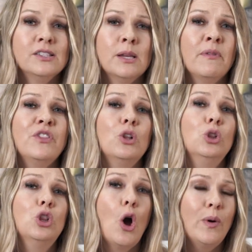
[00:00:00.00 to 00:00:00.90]
Some of the
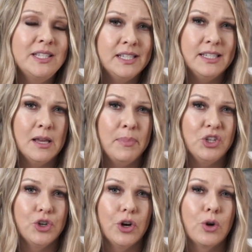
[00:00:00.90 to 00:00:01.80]
lowest
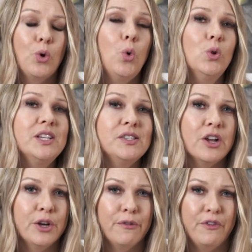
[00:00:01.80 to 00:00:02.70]
temperature, coolest
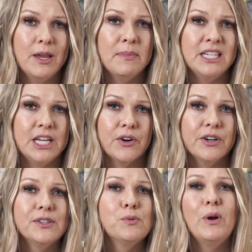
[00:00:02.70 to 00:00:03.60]
on your feet
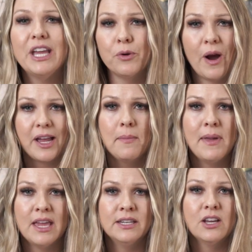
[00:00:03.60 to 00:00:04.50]
materials we can
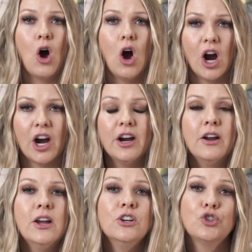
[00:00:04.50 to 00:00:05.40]
recommend
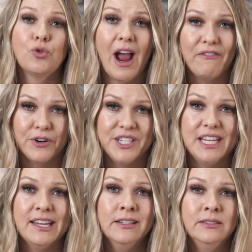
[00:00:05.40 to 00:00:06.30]
are
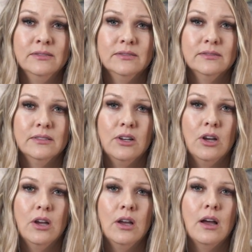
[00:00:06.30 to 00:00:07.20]
travertine,
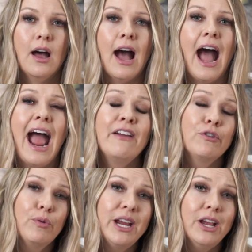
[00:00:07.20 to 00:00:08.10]

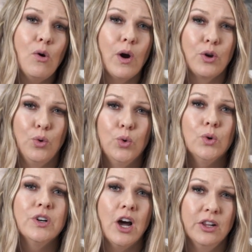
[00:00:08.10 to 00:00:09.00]
ivory or
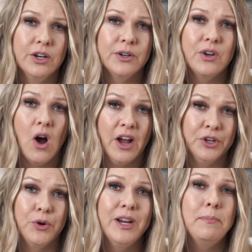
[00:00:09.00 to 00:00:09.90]
cool colored
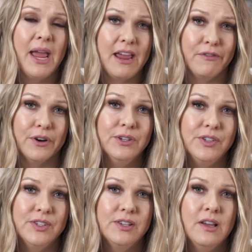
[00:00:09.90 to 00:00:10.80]
concrete
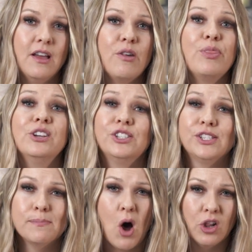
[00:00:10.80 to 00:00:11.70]
pavers. The
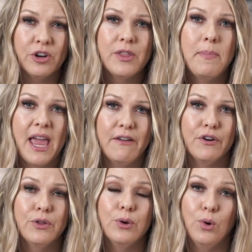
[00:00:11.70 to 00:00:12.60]
smaller the
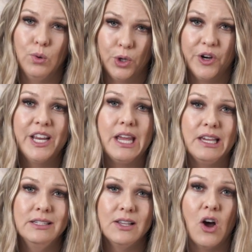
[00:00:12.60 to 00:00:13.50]
paver, the cooler it
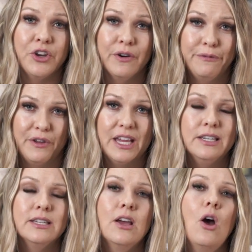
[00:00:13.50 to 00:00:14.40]
is on your feet,